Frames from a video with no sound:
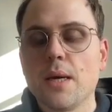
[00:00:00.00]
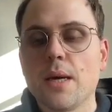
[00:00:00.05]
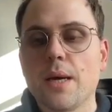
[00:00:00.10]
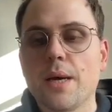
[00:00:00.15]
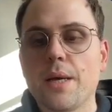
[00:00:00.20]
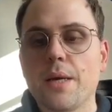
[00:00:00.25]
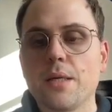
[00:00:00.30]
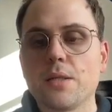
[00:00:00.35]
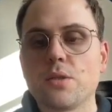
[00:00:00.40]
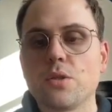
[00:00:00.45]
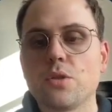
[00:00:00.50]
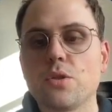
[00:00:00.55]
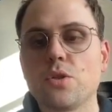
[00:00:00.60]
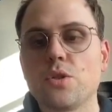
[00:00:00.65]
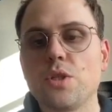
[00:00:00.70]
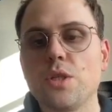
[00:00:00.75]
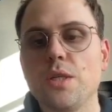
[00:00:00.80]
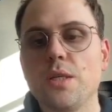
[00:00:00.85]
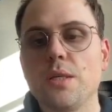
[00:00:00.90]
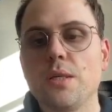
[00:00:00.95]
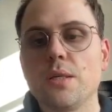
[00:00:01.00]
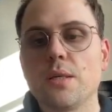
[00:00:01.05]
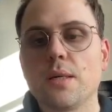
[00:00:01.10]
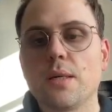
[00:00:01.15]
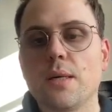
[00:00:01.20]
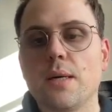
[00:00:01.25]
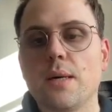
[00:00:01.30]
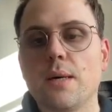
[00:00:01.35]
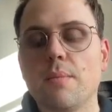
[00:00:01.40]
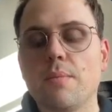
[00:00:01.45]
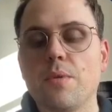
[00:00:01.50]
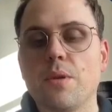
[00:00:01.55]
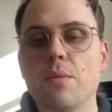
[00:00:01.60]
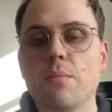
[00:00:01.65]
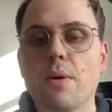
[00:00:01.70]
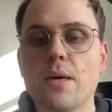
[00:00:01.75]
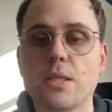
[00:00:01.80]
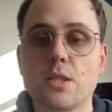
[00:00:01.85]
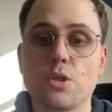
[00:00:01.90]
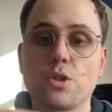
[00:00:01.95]
And as you see, the
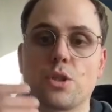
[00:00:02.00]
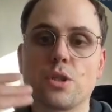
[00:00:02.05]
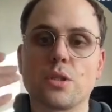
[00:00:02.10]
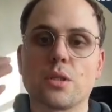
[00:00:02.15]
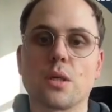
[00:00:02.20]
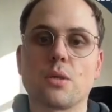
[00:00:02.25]
messages